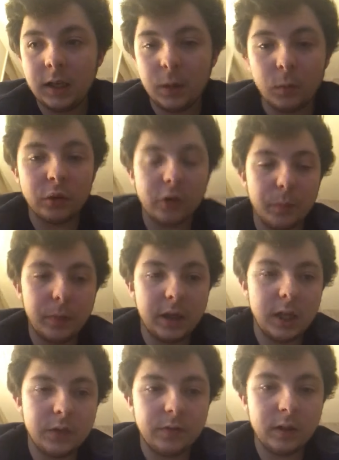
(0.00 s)
he works at
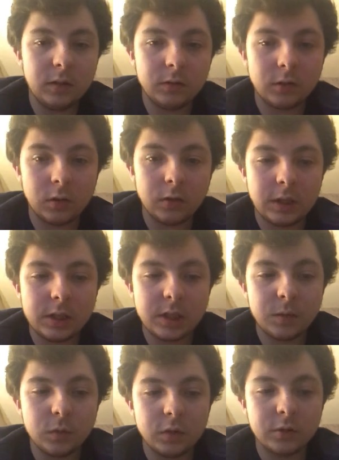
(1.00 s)
Pagefield College,
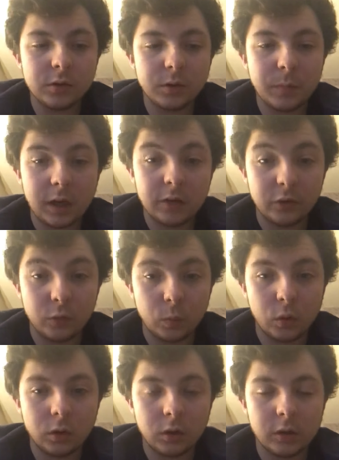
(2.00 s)
he works at Parsons
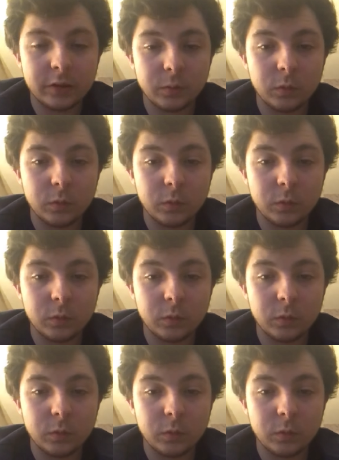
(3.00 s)
Walk College,